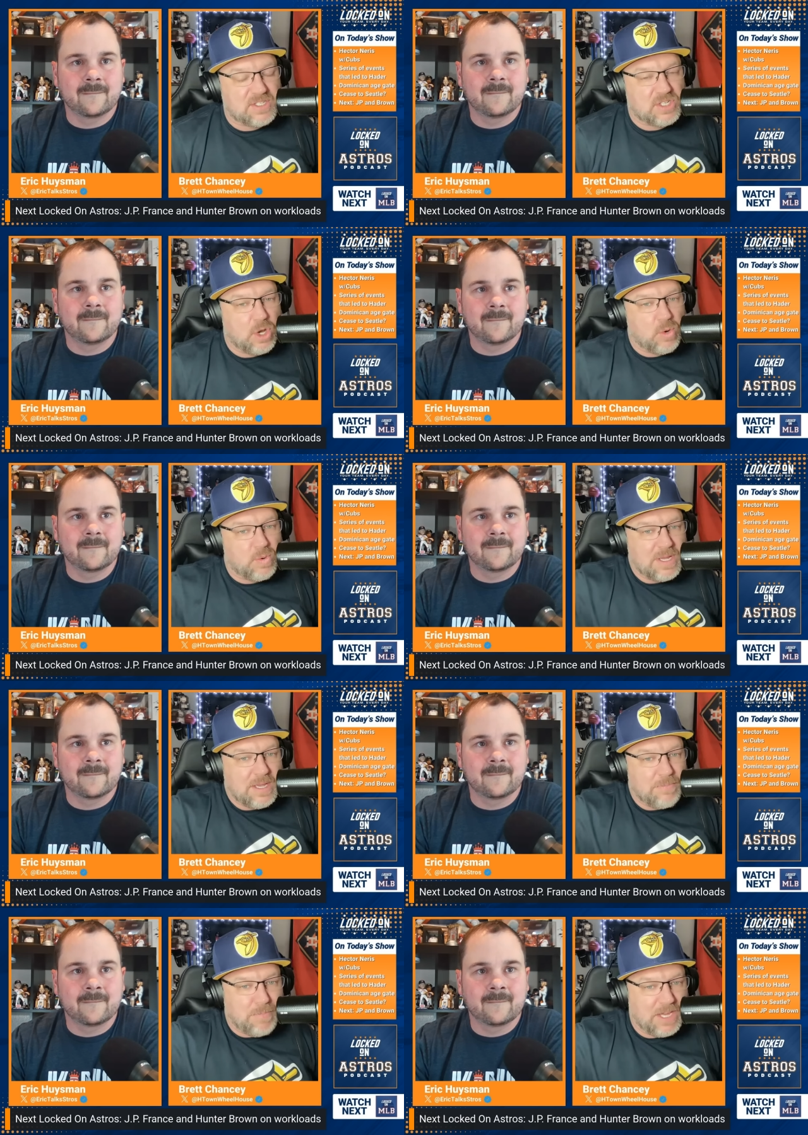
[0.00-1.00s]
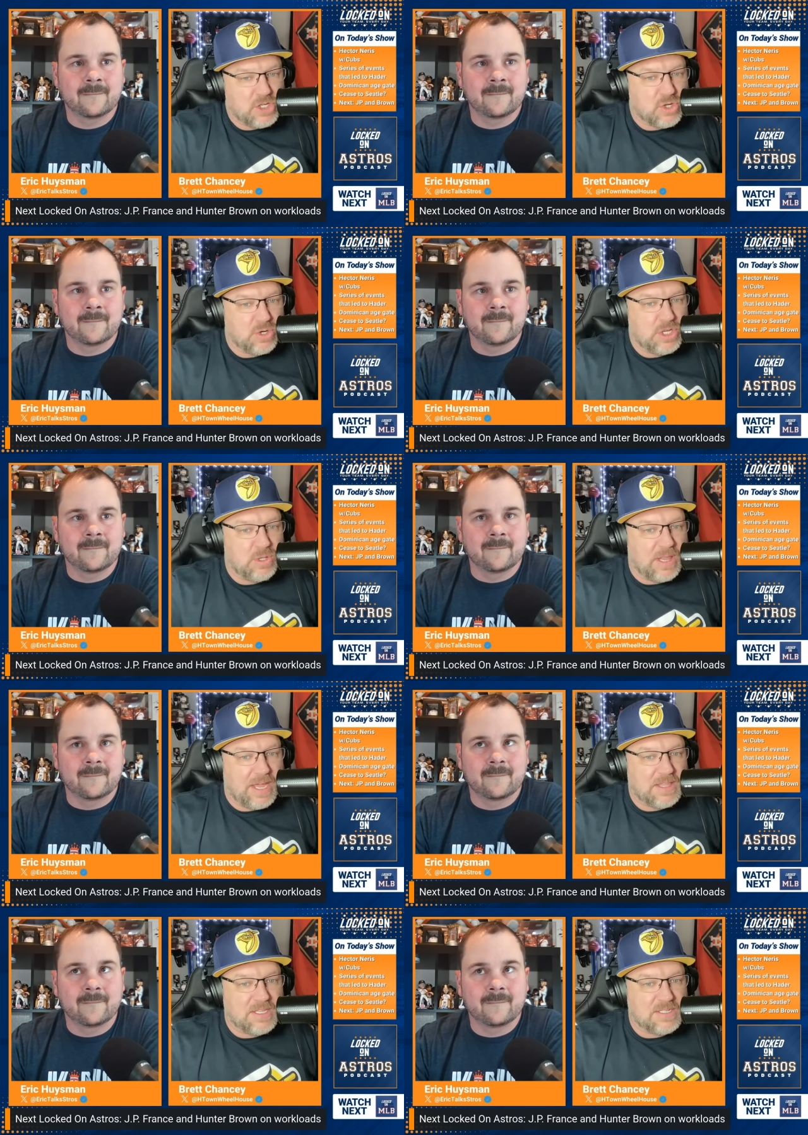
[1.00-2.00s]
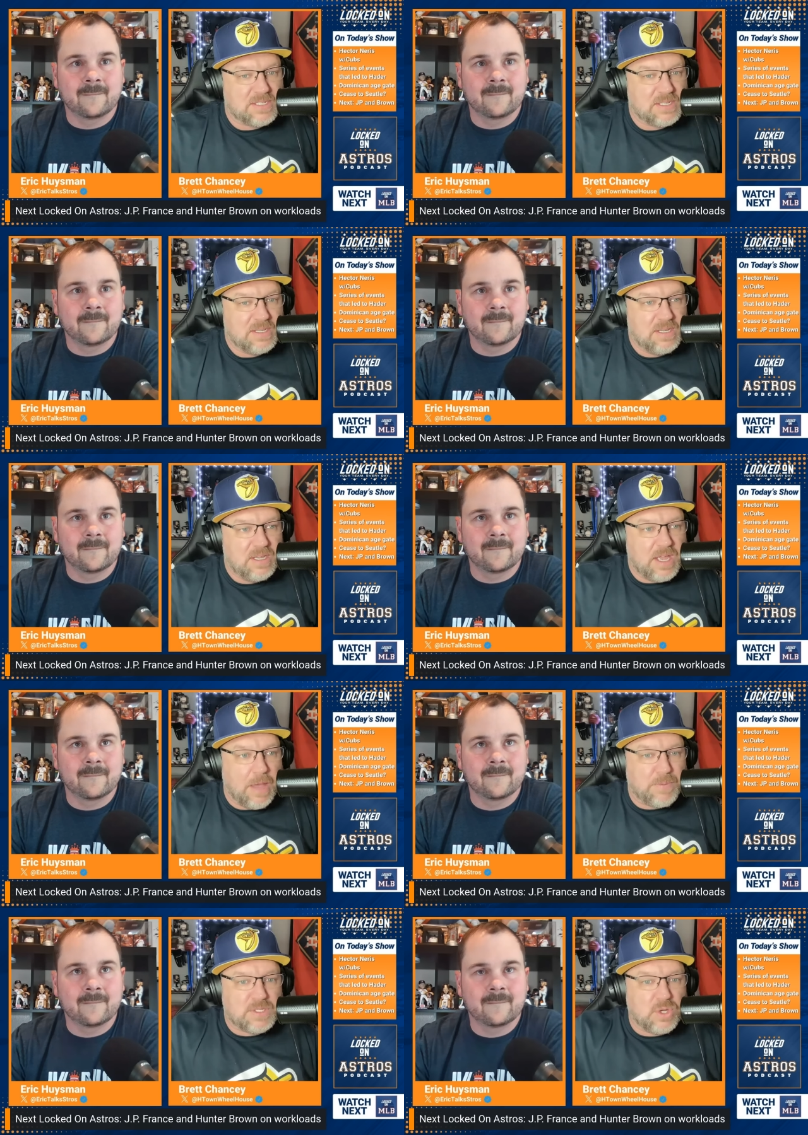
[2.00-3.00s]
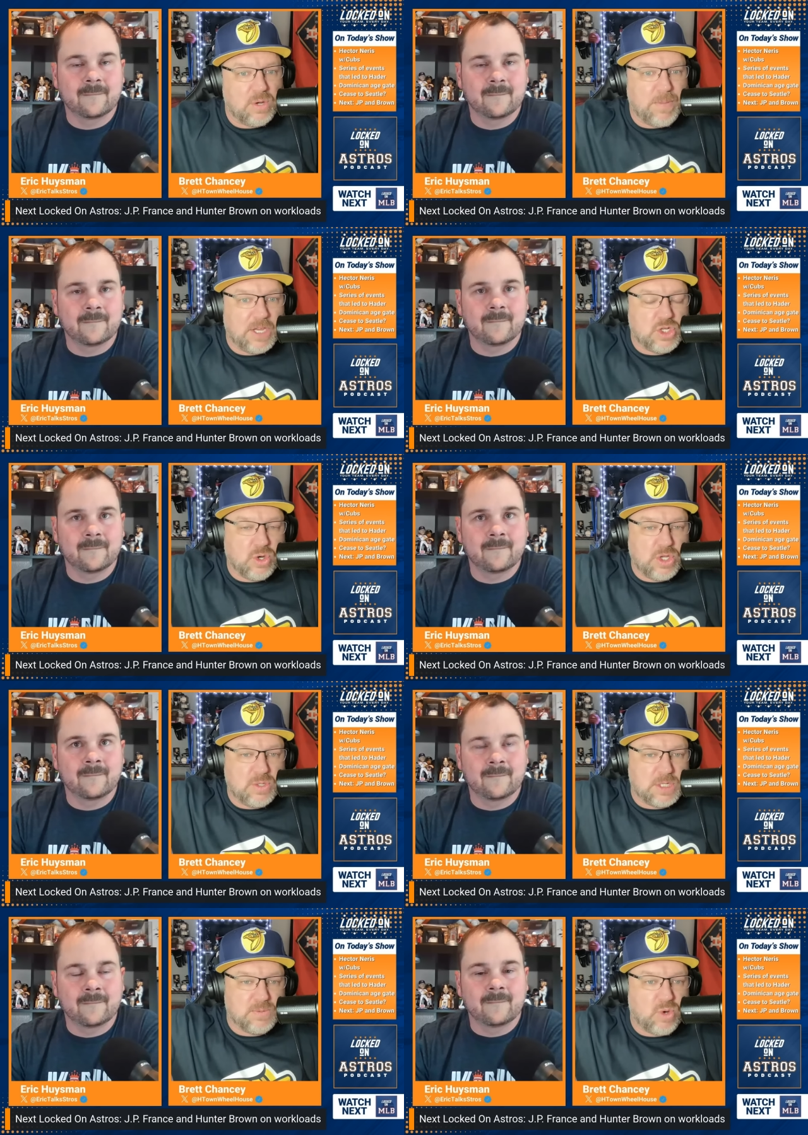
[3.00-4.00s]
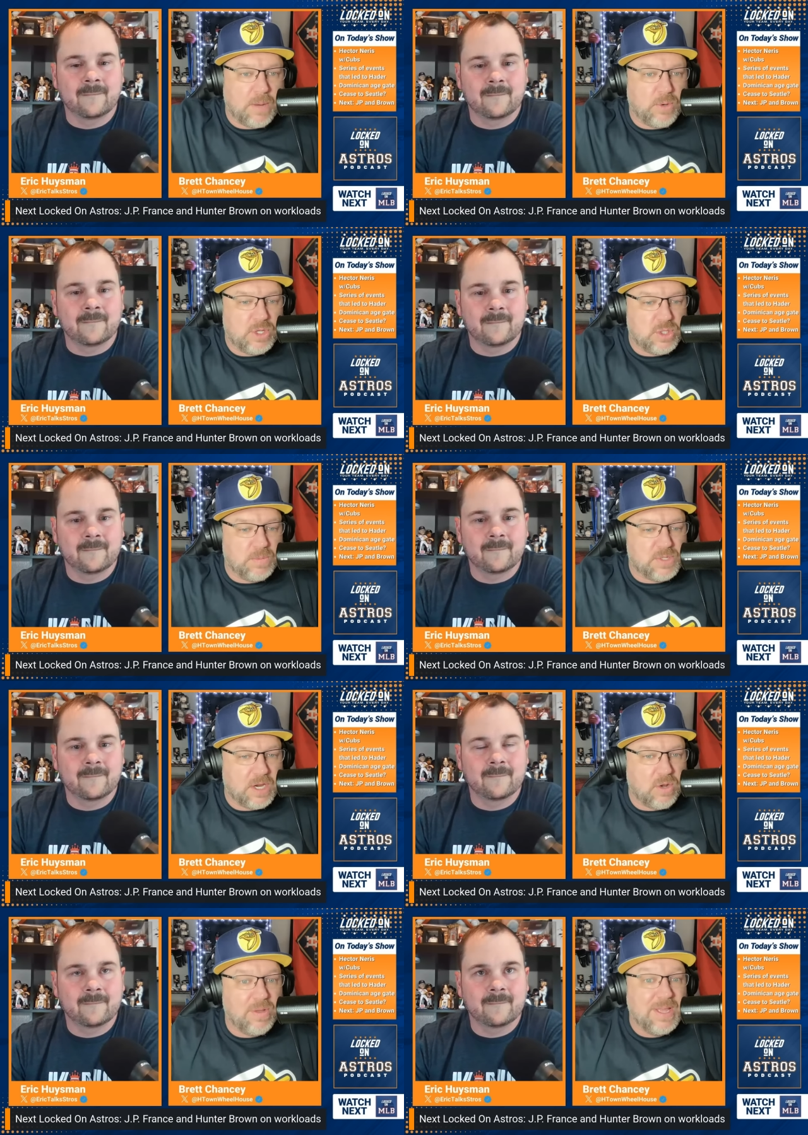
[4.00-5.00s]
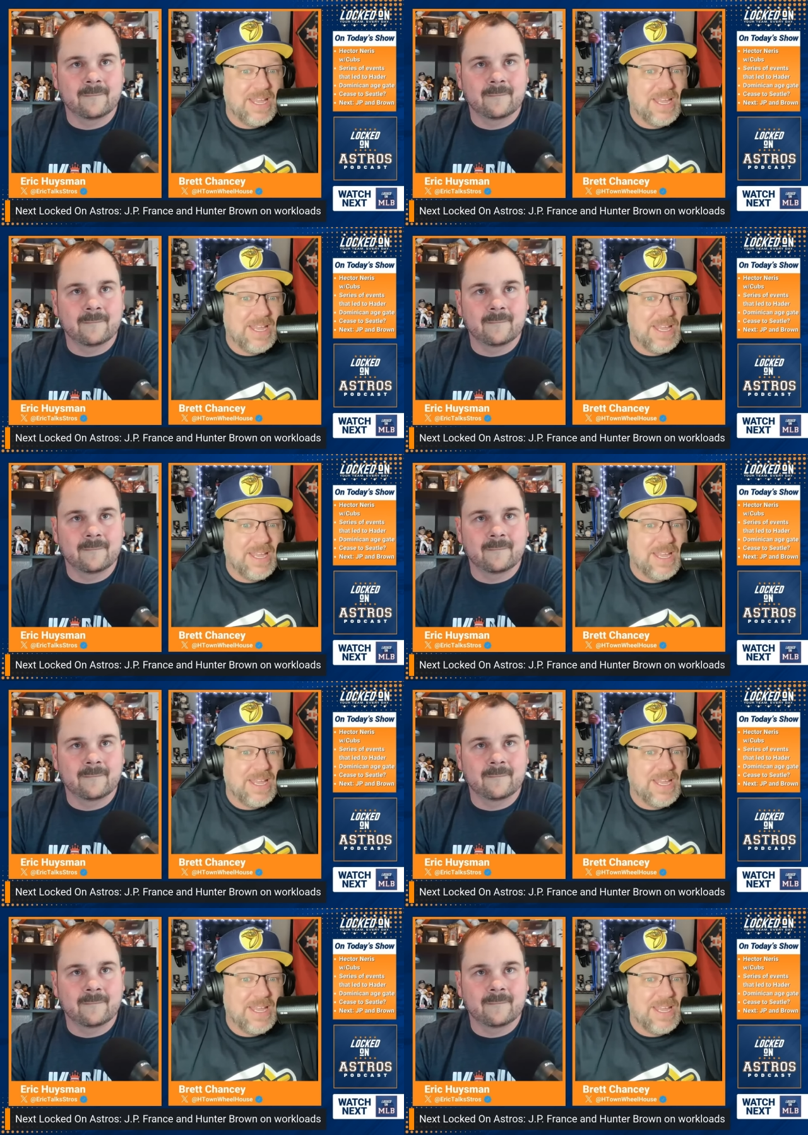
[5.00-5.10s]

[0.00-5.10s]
Speaker 1: So make sure you like this episode. Make sure you subscribe to our YouTube channel